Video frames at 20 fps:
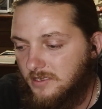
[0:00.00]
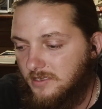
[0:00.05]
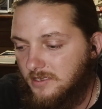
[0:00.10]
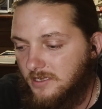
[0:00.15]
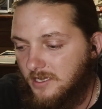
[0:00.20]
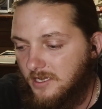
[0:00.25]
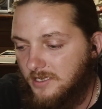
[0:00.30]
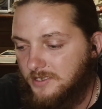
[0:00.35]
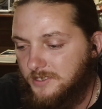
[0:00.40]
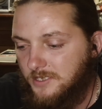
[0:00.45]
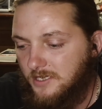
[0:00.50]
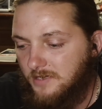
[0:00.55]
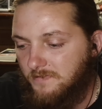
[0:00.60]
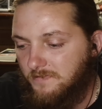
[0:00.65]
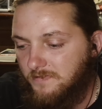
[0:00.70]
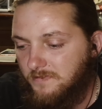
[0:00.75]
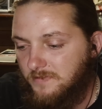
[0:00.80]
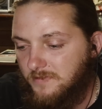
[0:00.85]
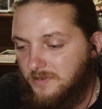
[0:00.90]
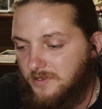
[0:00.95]
like I said,
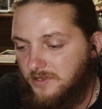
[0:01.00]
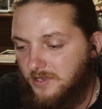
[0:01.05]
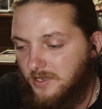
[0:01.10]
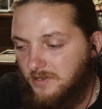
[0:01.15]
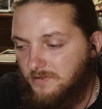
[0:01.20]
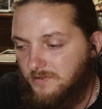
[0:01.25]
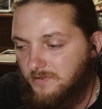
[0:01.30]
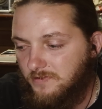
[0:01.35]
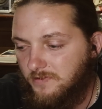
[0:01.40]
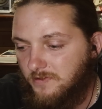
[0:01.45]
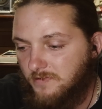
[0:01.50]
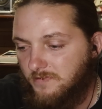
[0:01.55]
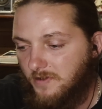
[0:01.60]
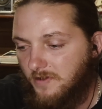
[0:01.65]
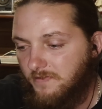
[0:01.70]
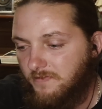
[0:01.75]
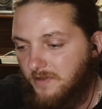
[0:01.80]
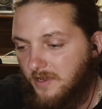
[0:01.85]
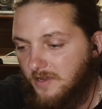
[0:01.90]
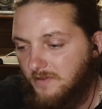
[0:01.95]
I'm thankful for
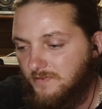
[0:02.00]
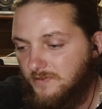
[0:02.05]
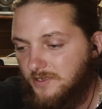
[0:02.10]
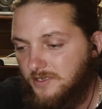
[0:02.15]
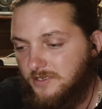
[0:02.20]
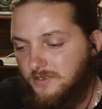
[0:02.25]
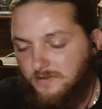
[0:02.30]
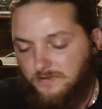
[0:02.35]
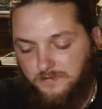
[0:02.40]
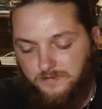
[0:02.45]
my family.